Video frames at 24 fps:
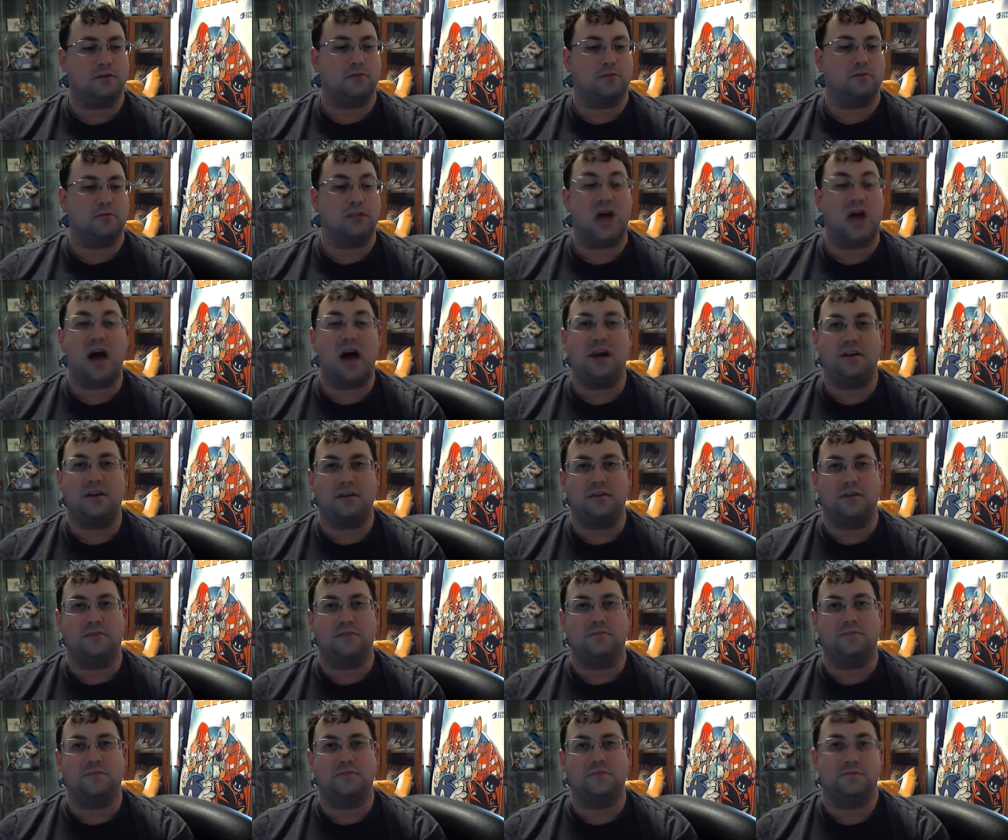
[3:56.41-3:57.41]
lot
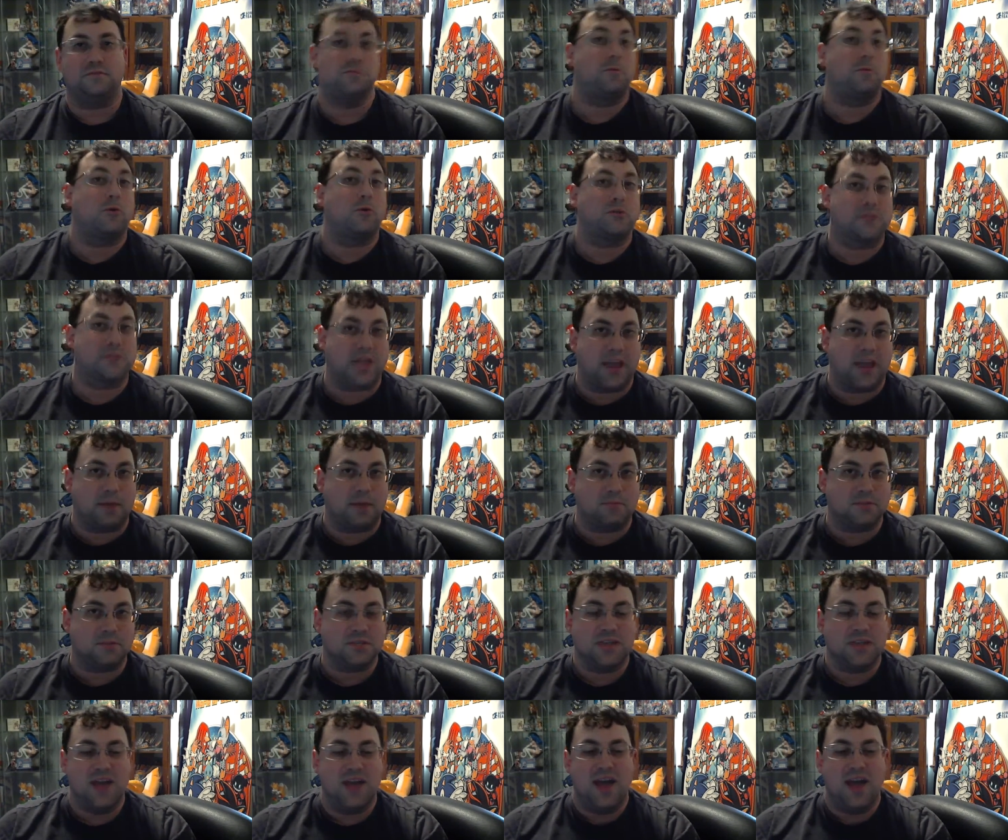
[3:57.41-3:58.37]
of sports games.